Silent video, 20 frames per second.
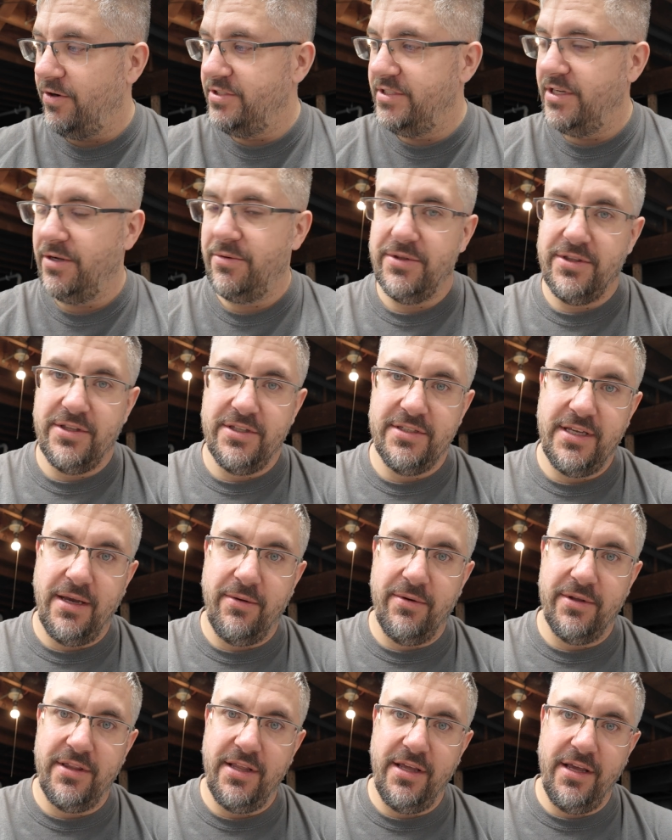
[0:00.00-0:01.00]
going to stick with
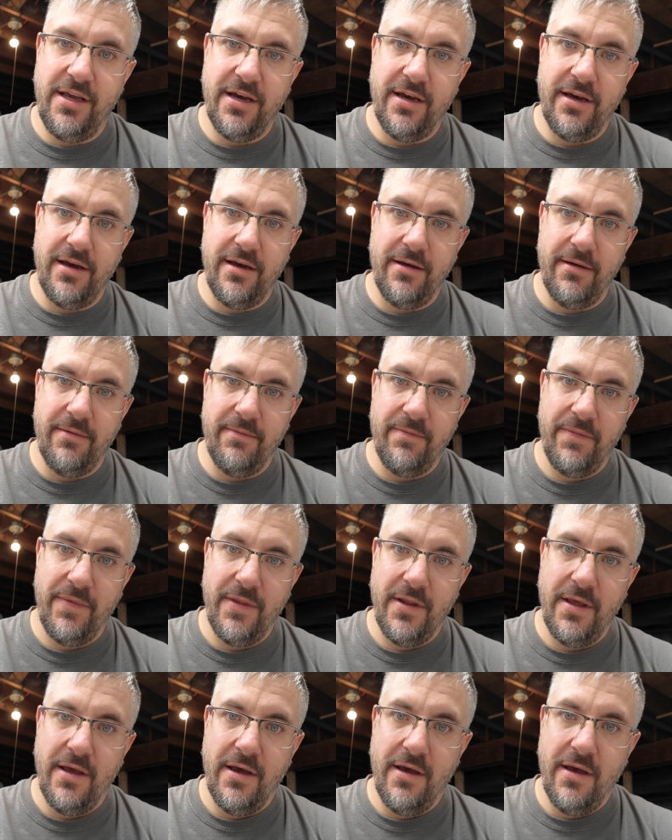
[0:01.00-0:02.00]
the I
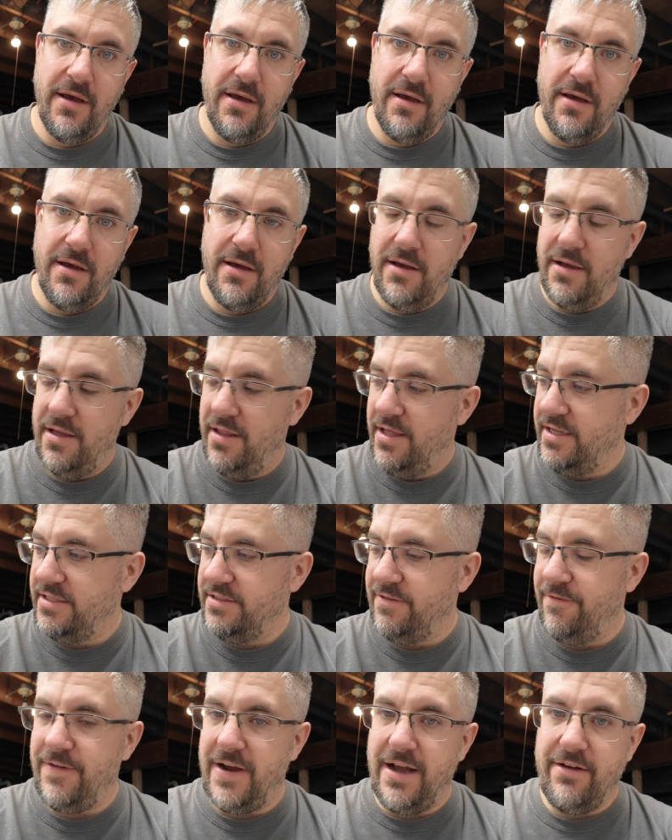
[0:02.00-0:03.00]
think
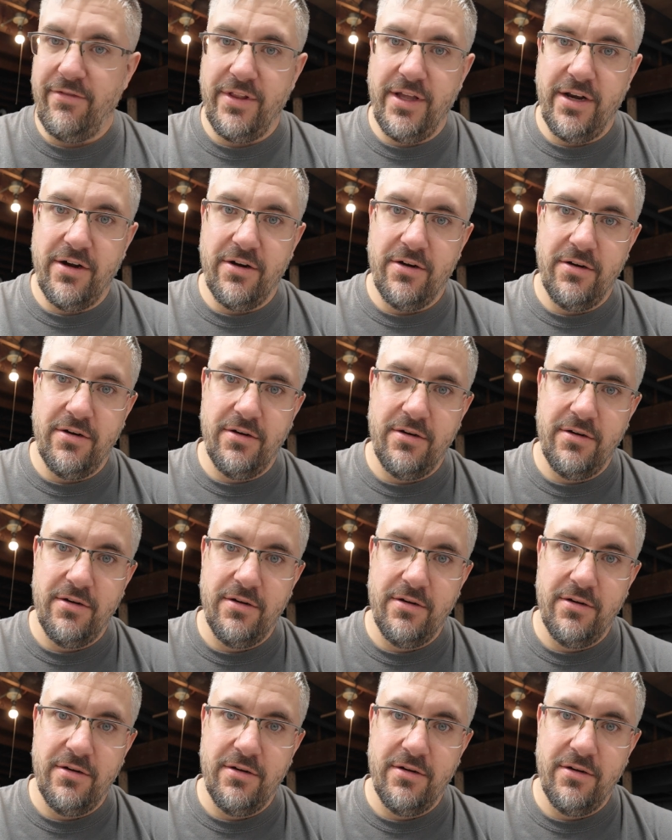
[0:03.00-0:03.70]
it's a 5 liter.